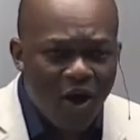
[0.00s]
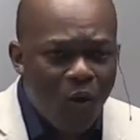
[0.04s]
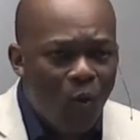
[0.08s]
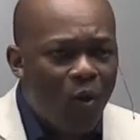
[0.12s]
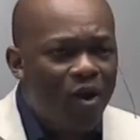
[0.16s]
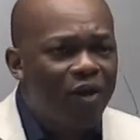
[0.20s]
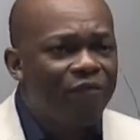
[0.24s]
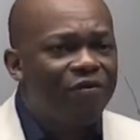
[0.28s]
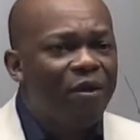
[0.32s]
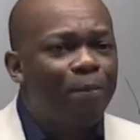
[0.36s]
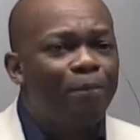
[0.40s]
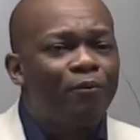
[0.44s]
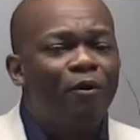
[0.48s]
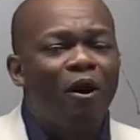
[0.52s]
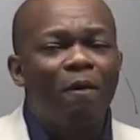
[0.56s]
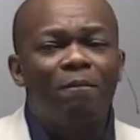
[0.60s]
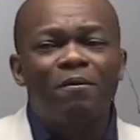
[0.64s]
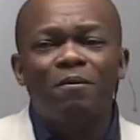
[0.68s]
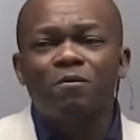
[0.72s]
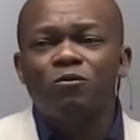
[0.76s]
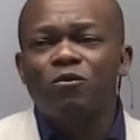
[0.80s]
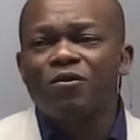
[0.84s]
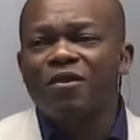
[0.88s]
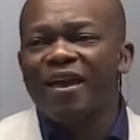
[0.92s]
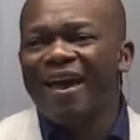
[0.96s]
One of the
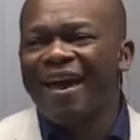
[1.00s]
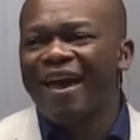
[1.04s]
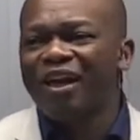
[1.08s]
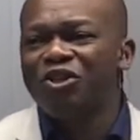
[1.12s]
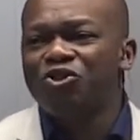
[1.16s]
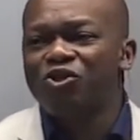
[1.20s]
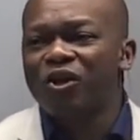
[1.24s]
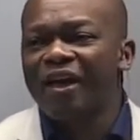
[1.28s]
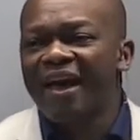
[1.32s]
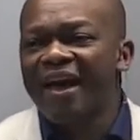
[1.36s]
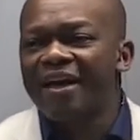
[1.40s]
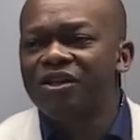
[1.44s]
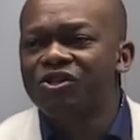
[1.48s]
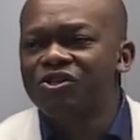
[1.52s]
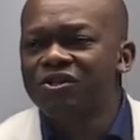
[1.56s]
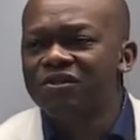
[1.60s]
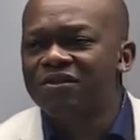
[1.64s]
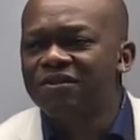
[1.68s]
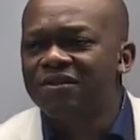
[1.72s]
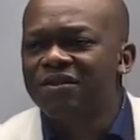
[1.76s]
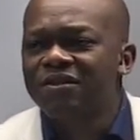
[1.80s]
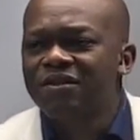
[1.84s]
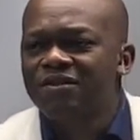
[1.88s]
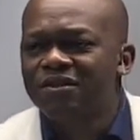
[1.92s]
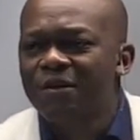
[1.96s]
problems with the education
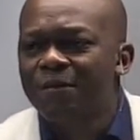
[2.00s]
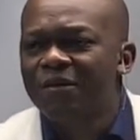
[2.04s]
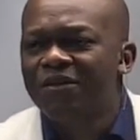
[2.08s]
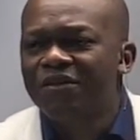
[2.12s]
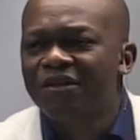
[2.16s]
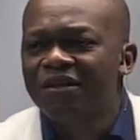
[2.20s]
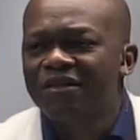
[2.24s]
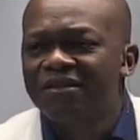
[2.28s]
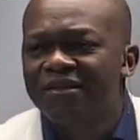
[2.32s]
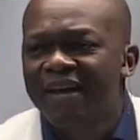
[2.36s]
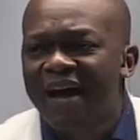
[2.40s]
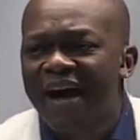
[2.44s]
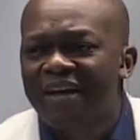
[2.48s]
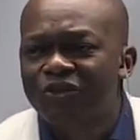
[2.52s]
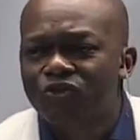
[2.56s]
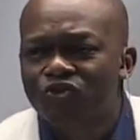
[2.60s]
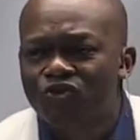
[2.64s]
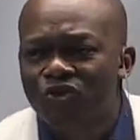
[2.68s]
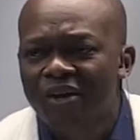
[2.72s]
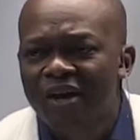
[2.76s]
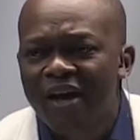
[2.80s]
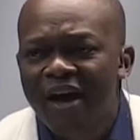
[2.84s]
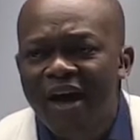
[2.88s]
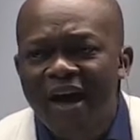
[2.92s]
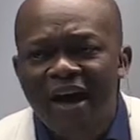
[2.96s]
system in this
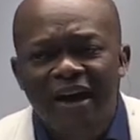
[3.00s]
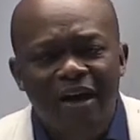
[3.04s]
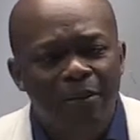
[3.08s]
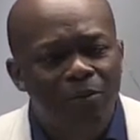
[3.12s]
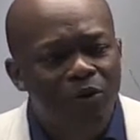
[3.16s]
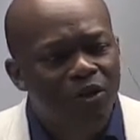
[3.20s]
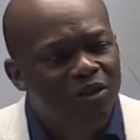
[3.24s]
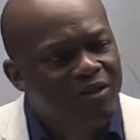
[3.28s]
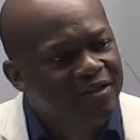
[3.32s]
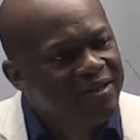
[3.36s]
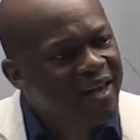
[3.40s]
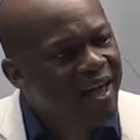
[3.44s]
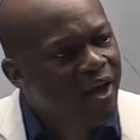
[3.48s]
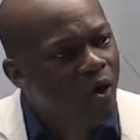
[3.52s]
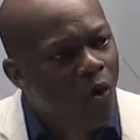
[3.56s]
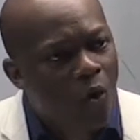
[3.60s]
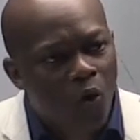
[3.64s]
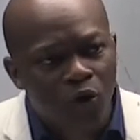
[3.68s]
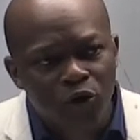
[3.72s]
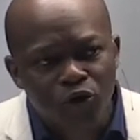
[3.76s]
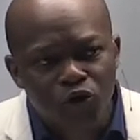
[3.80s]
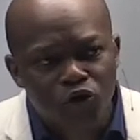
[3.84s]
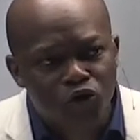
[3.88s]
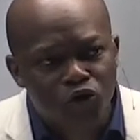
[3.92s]
country, and I'm not saying all